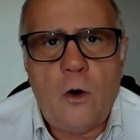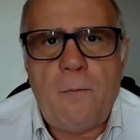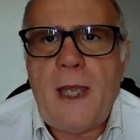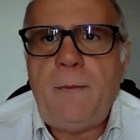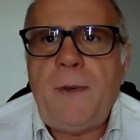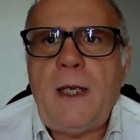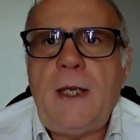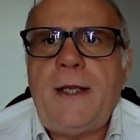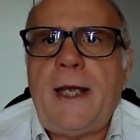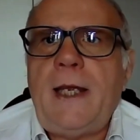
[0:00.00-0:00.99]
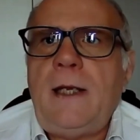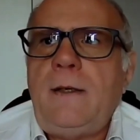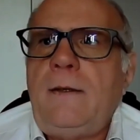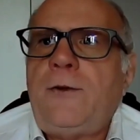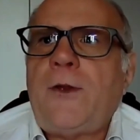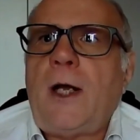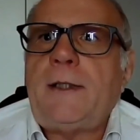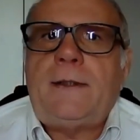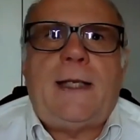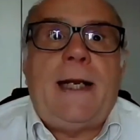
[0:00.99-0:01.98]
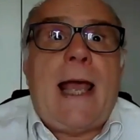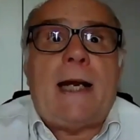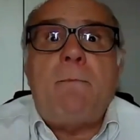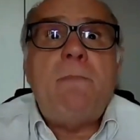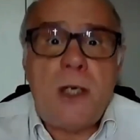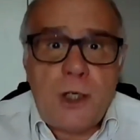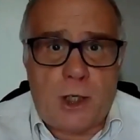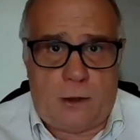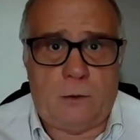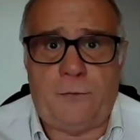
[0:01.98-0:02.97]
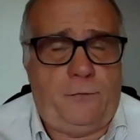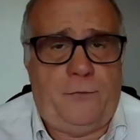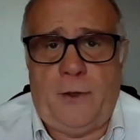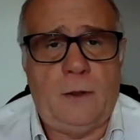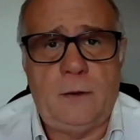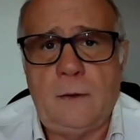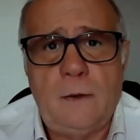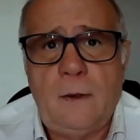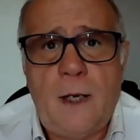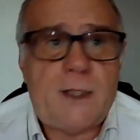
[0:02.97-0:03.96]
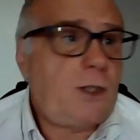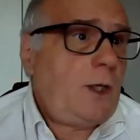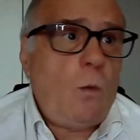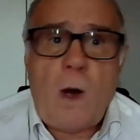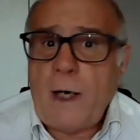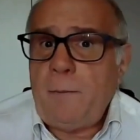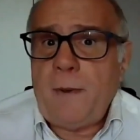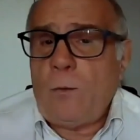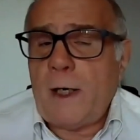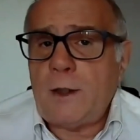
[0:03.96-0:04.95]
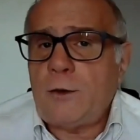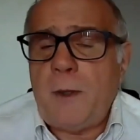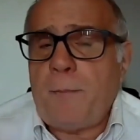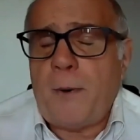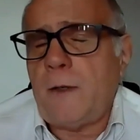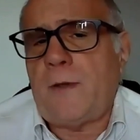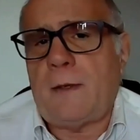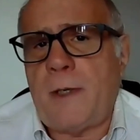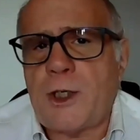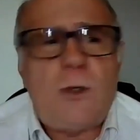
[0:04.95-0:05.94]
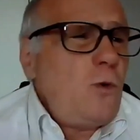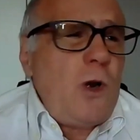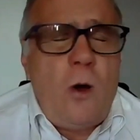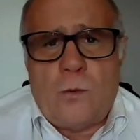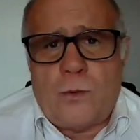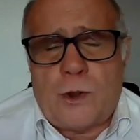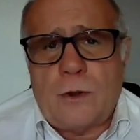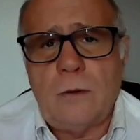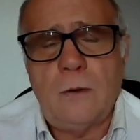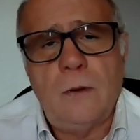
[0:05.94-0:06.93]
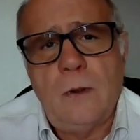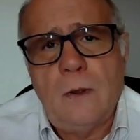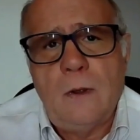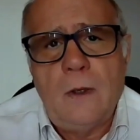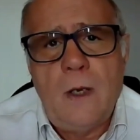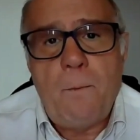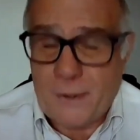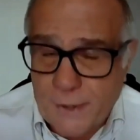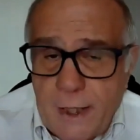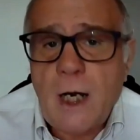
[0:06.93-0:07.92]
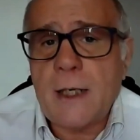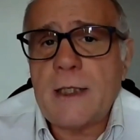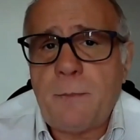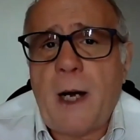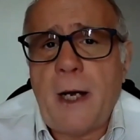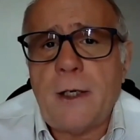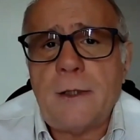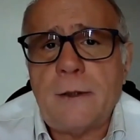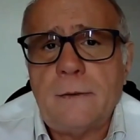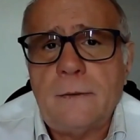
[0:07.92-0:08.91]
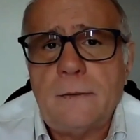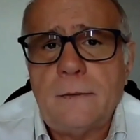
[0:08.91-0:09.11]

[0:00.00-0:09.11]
Or maybe they thought that he had a mission to fulfill. And so they wanted to be part of that mission. Who knows? But they got inspired.